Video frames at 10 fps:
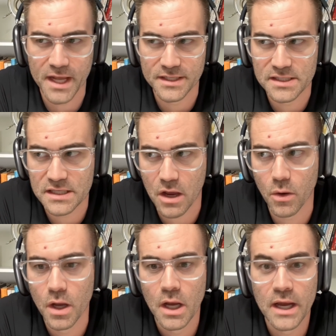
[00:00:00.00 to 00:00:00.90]
And
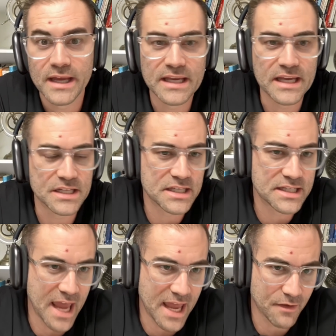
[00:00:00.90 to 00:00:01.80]
so each
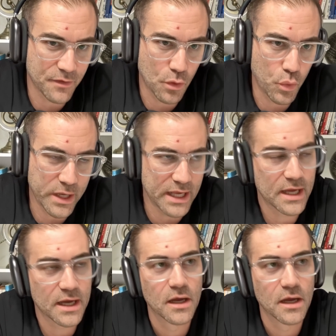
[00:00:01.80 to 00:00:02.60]
day of the week